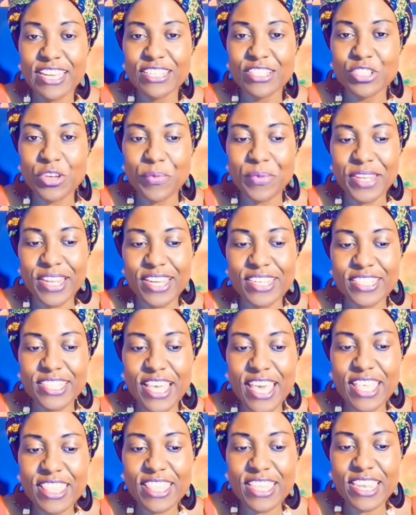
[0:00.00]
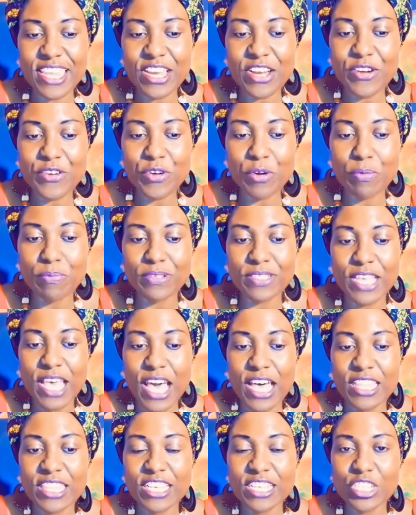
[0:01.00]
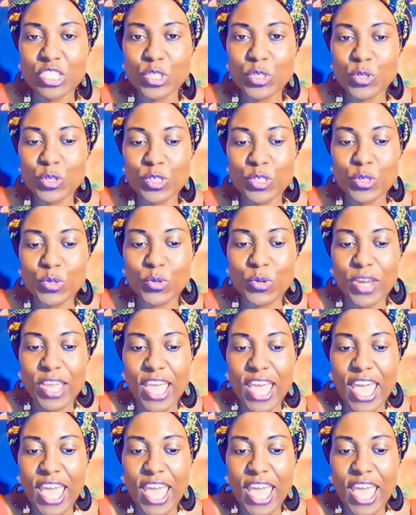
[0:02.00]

dominant ethnic groups, the Susu,